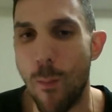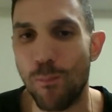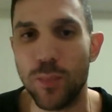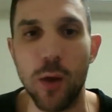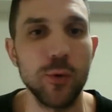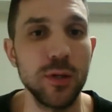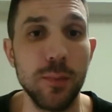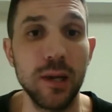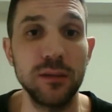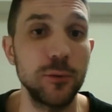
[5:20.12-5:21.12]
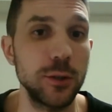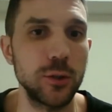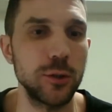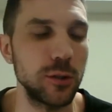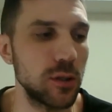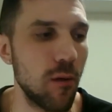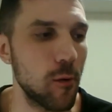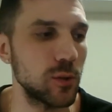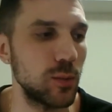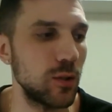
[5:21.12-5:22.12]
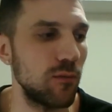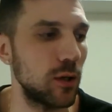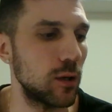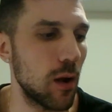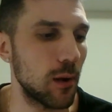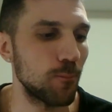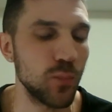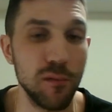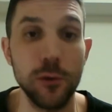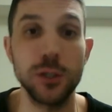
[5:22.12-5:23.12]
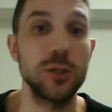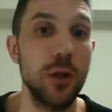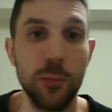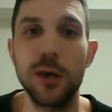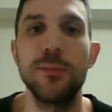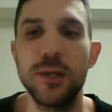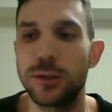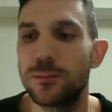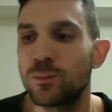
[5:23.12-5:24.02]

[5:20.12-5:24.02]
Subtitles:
not really buying furniture. I've always been living in like furnished apartments,